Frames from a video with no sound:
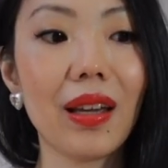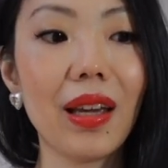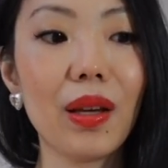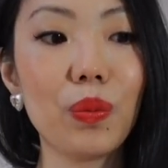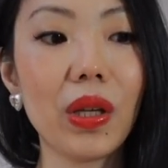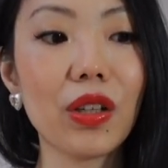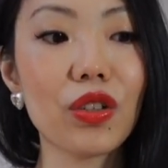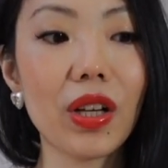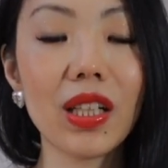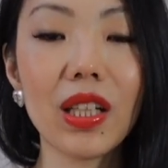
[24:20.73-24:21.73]
it being
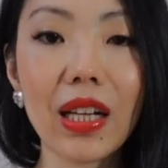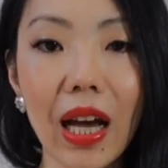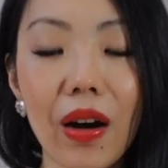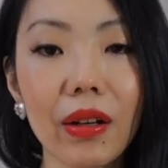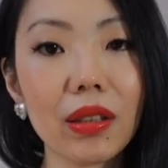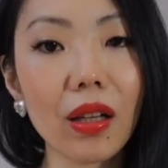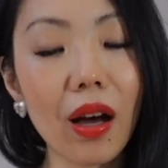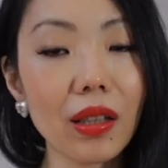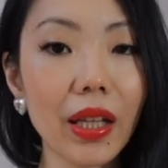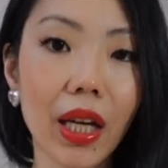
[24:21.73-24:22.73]
trendy now and
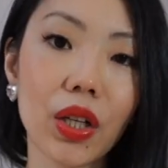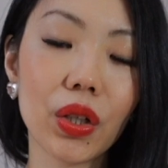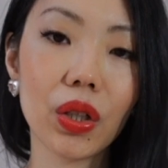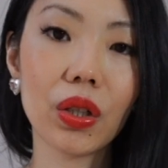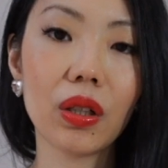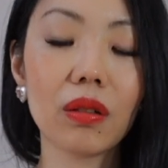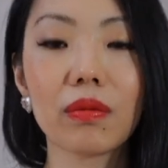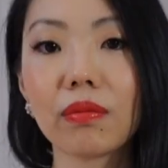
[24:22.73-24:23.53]
not later,